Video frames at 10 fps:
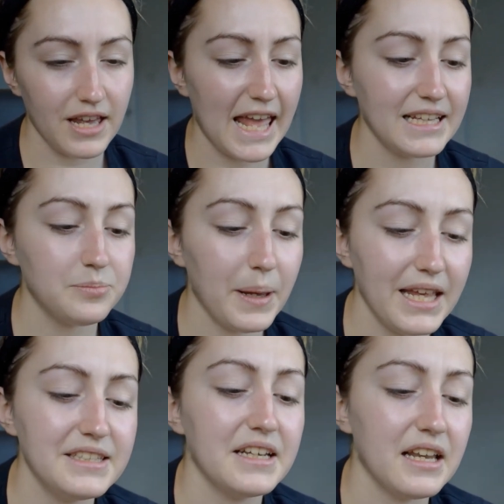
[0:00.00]
It's
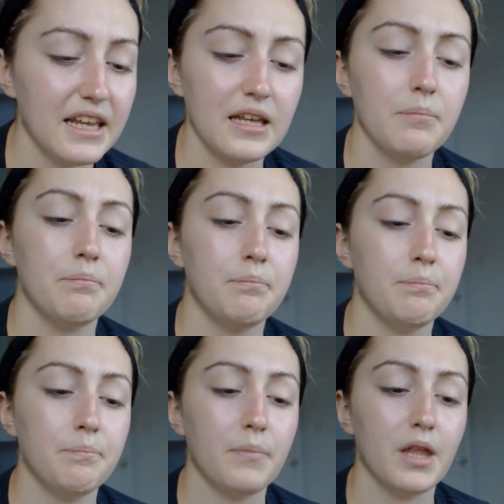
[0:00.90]
basically
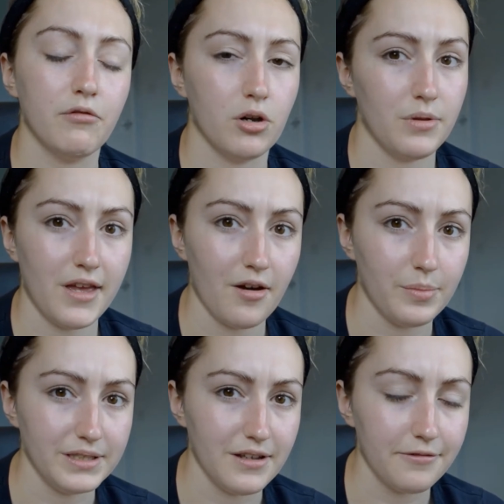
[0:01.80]

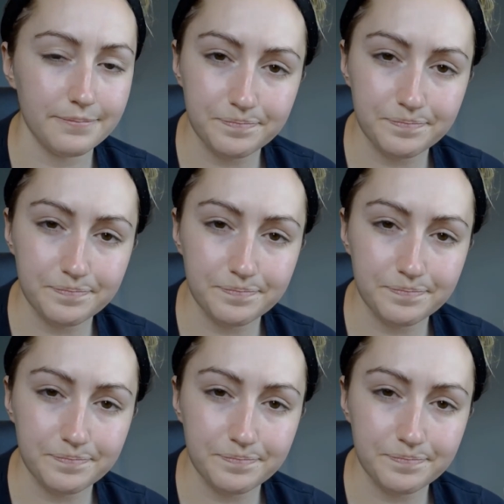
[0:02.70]
aromatherapy stuff.